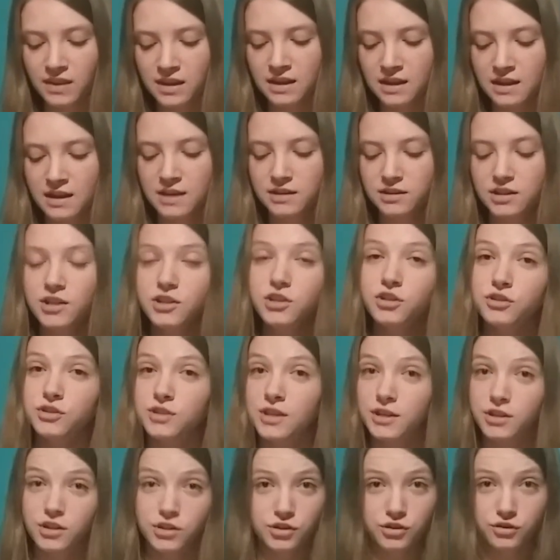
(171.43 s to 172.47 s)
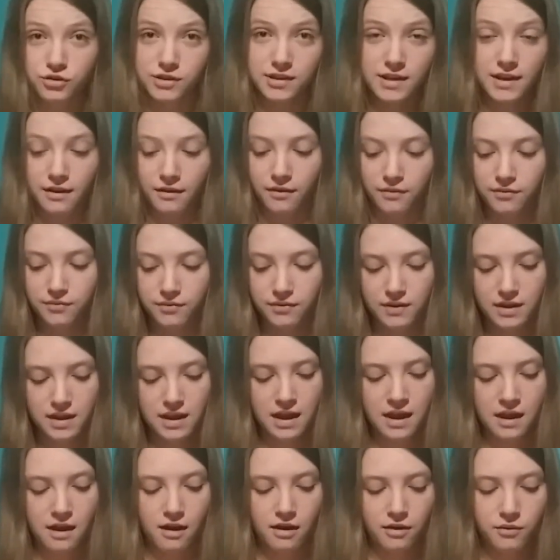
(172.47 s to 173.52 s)
Teachers such as yourself
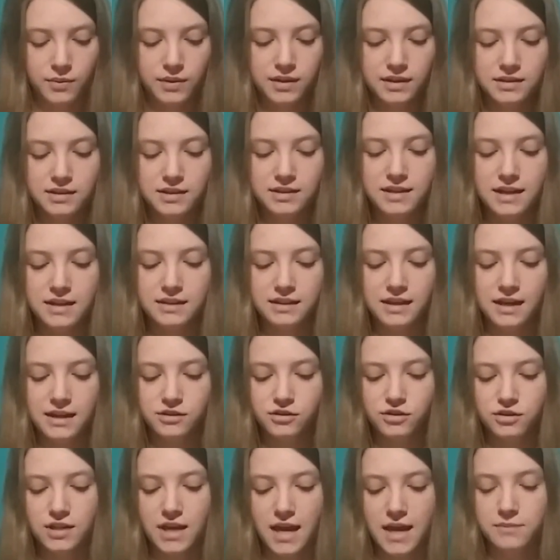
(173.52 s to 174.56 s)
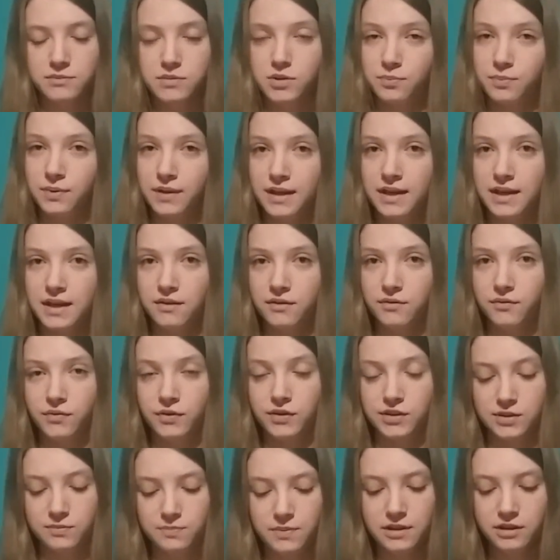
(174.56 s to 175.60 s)
are willing to take the extra time to plan for
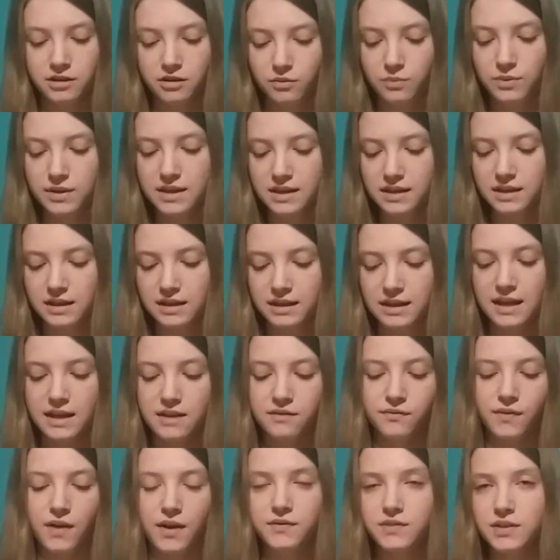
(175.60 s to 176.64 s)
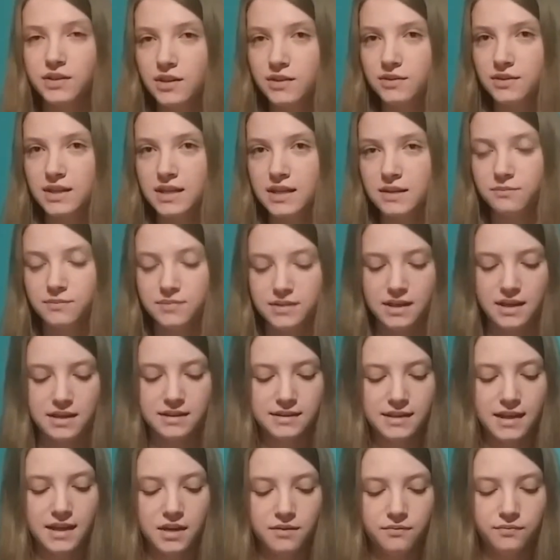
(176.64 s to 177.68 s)
Spirit Week, get involved in the themes, and
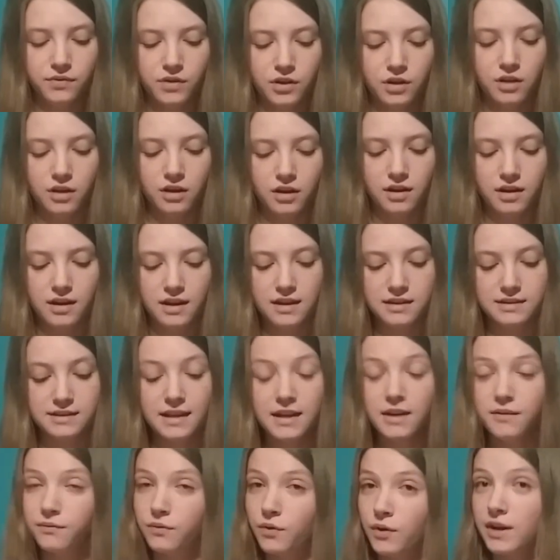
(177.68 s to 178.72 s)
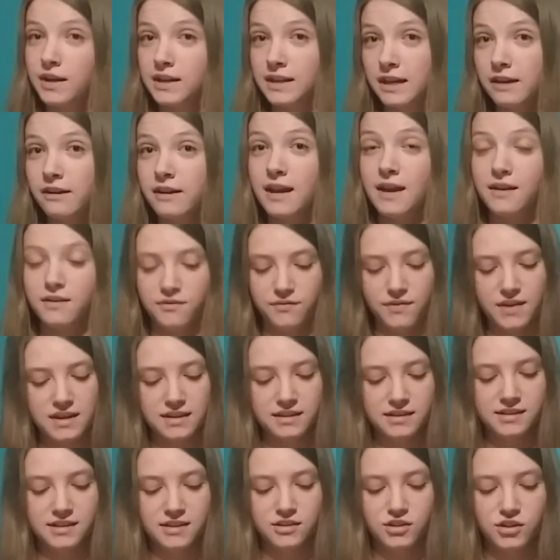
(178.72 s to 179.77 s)
set up for and carry out
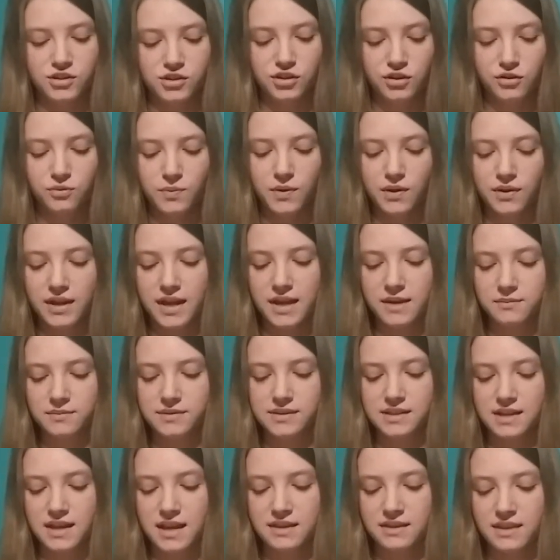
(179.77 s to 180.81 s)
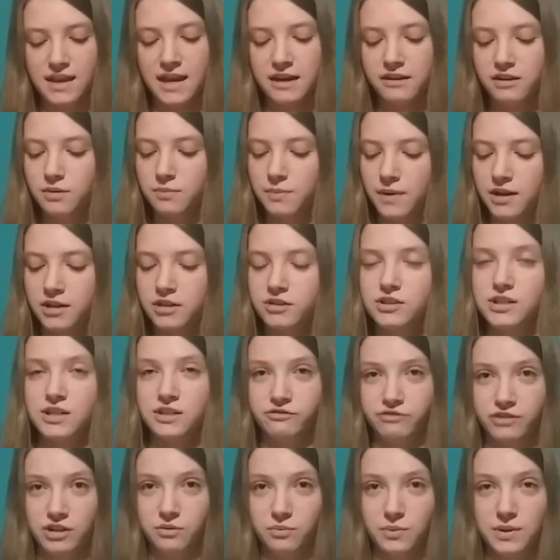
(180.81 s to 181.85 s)
events such as Goodwill Games and the Harry Potter Teen
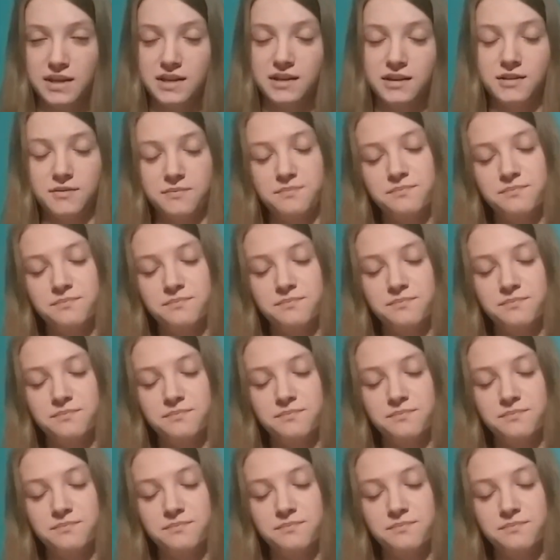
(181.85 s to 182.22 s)
Read Week.